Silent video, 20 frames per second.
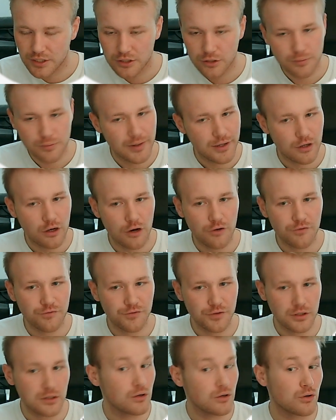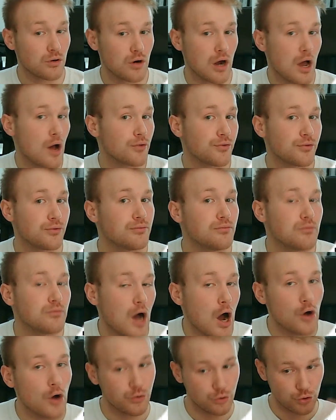my coffee or
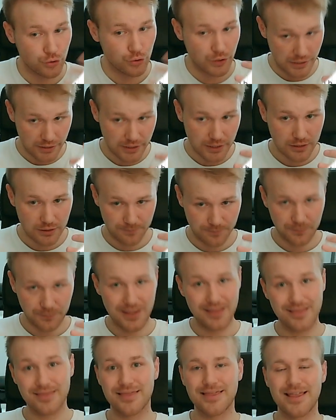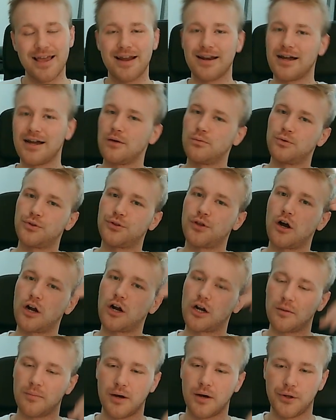how to drink it, and then I would
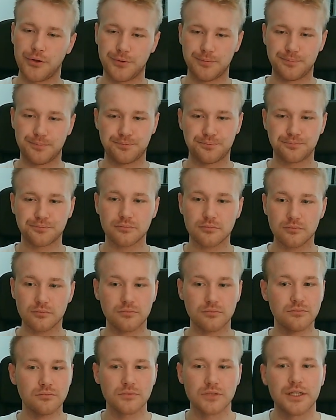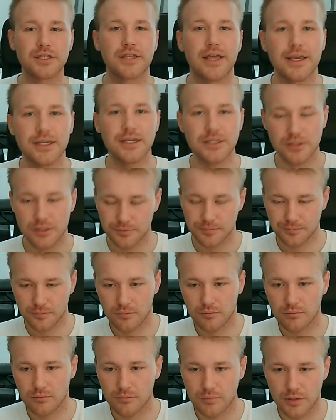talk about the taste,
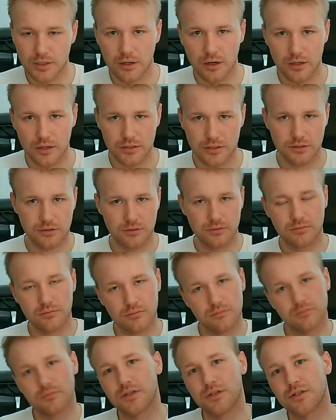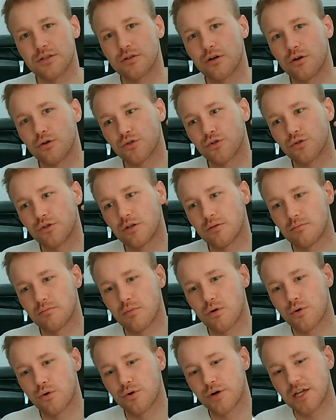because this is also the
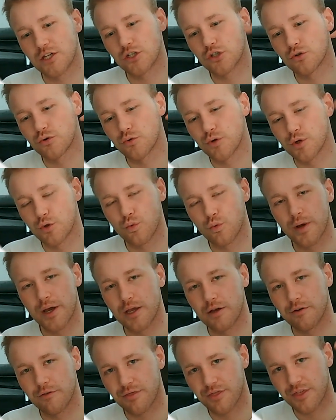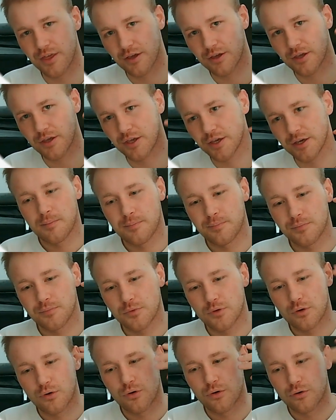more natural way of thinking
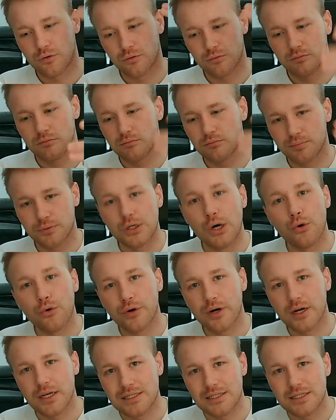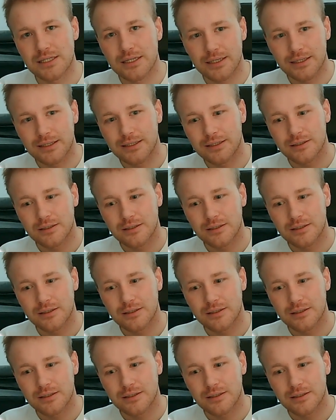or progressing